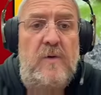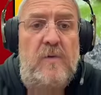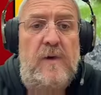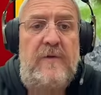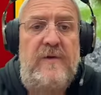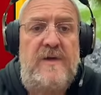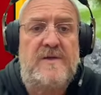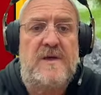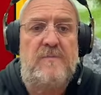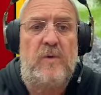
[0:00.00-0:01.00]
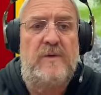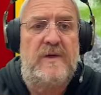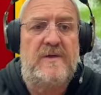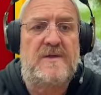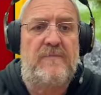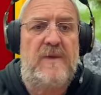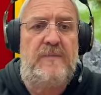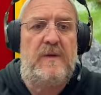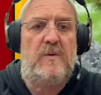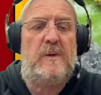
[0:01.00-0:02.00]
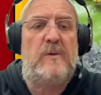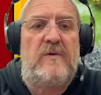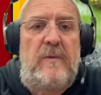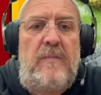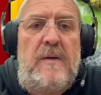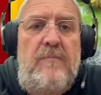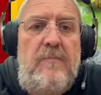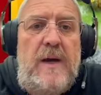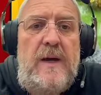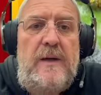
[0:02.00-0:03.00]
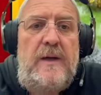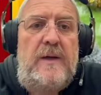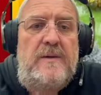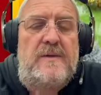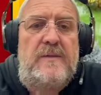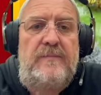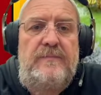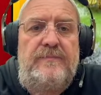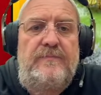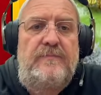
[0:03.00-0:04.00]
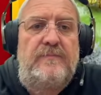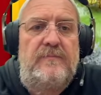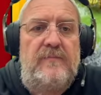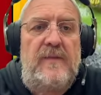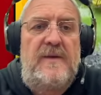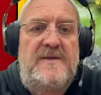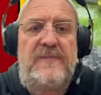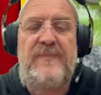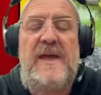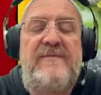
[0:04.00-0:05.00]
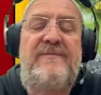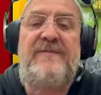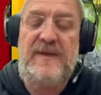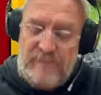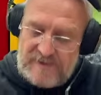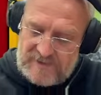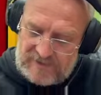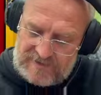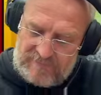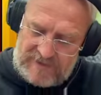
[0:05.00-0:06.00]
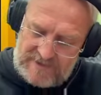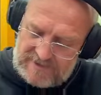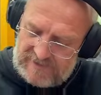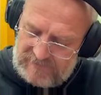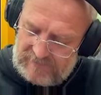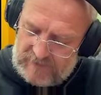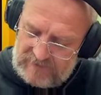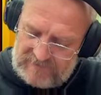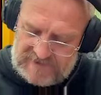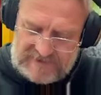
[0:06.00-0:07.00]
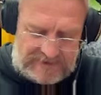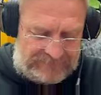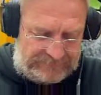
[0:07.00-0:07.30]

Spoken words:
Like Ricky said, more details and maybe we will remember. Yes. See, even Phoebe's got dementia. We're both the same.